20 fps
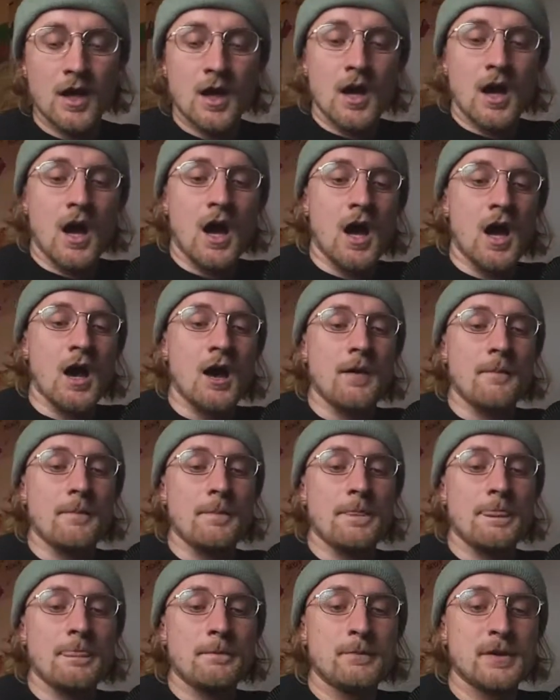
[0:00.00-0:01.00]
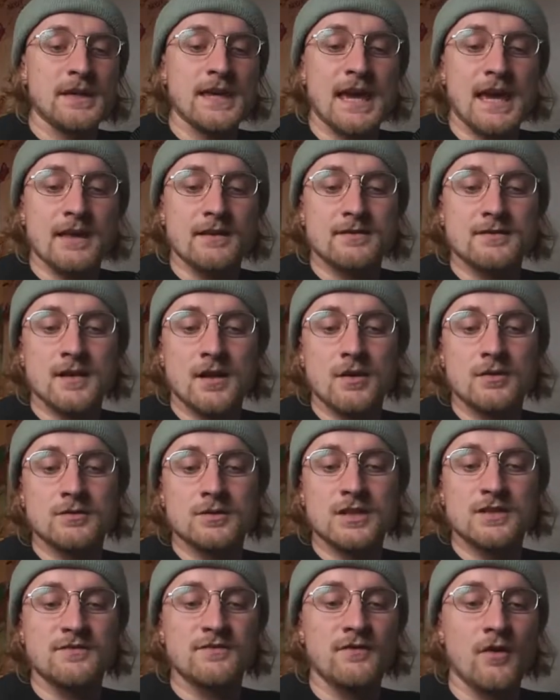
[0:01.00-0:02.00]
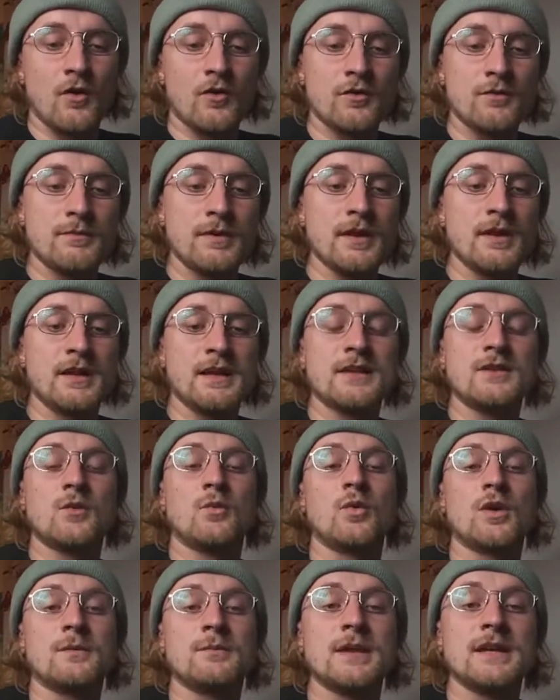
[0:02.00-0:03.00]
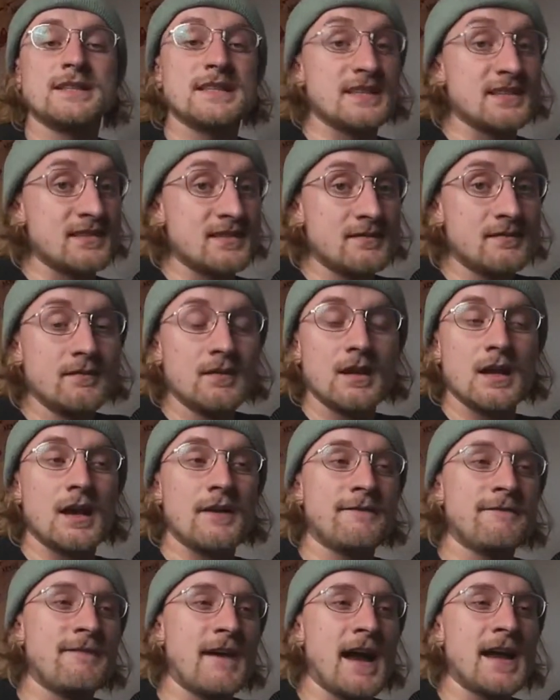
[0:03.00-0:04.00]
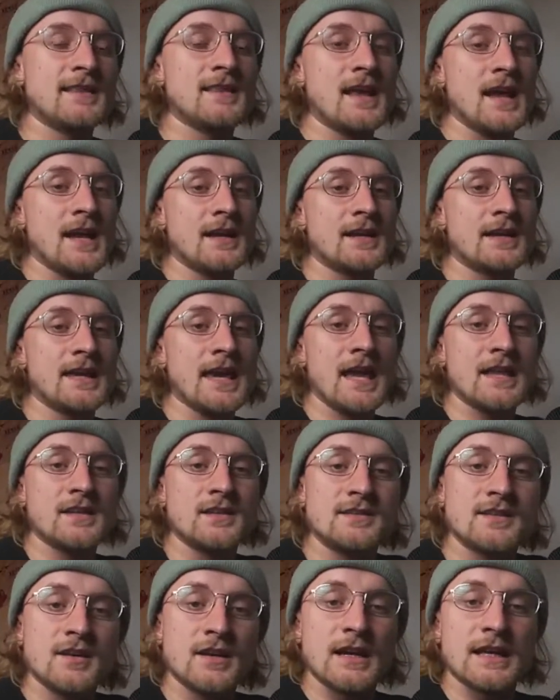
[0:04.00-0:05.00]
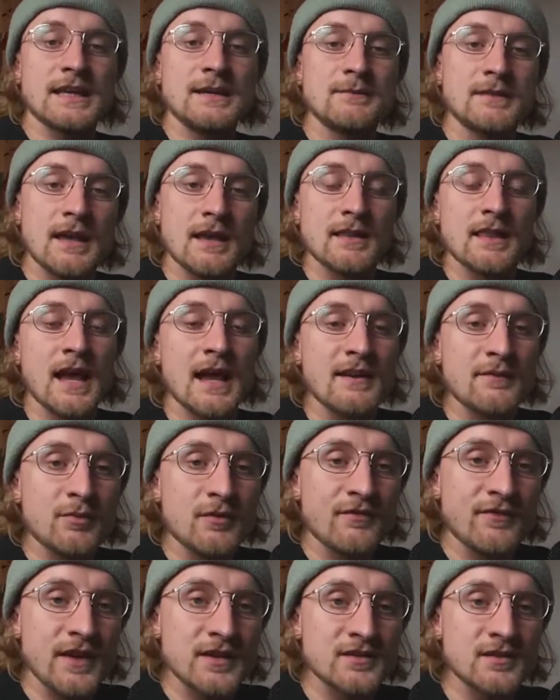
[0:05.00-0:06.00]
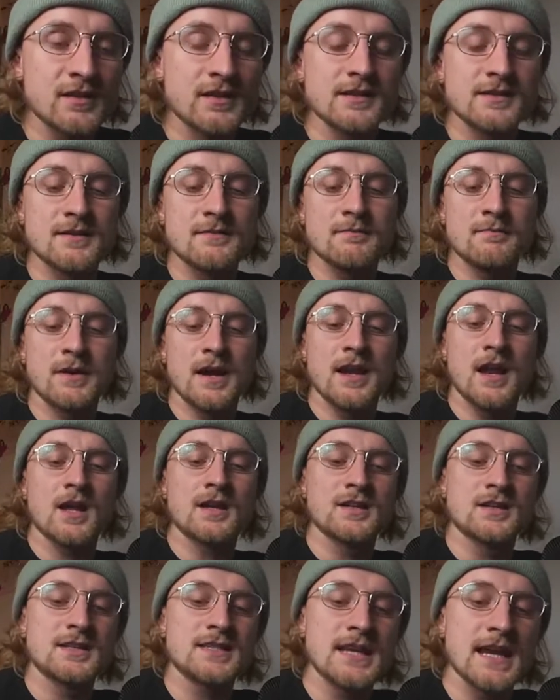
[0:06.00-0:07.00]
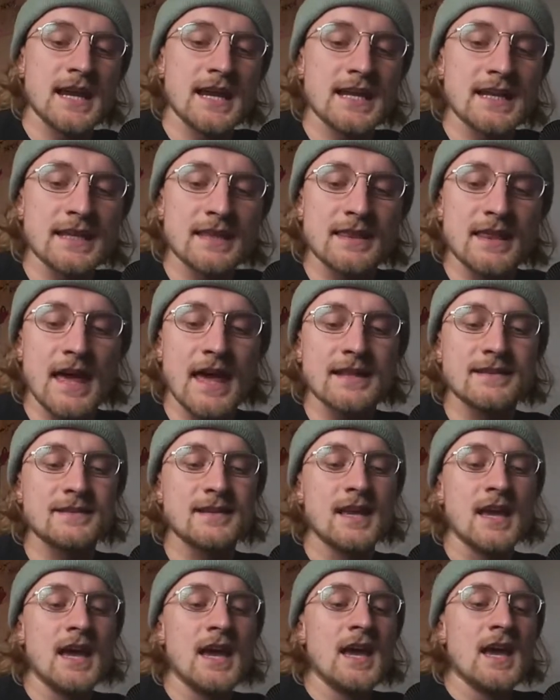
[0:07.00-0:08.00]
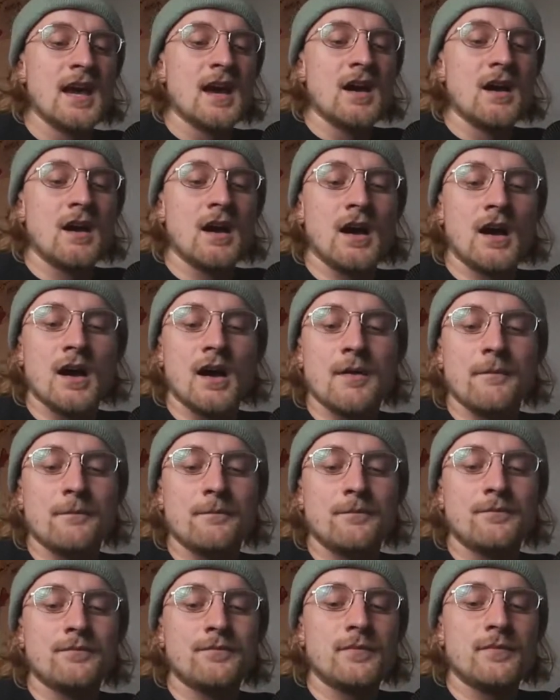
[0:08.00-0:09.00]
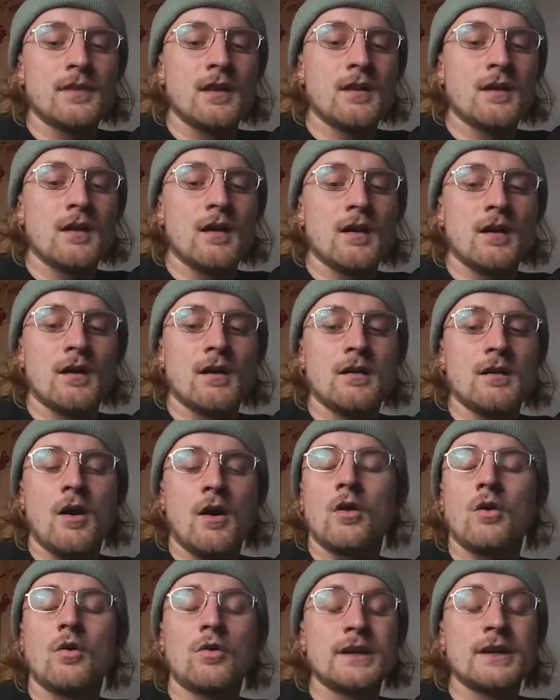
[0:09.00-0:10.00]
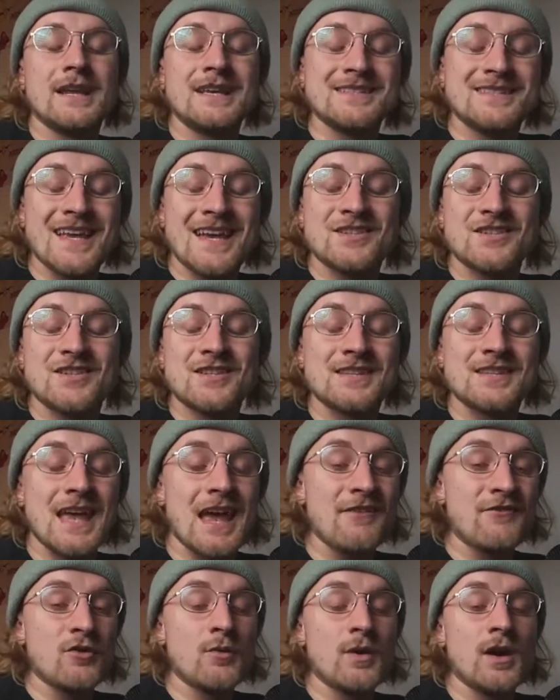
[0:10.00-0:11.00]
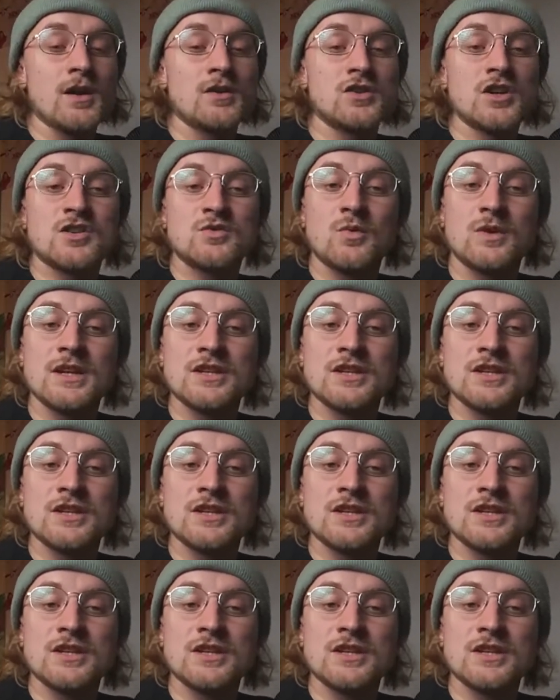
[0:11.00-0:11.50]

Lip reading: So just vulnerability in the workplace, it's a fine line. Again, you still got to keep that line of professionalism, but understanding that all organizations everywhere just want to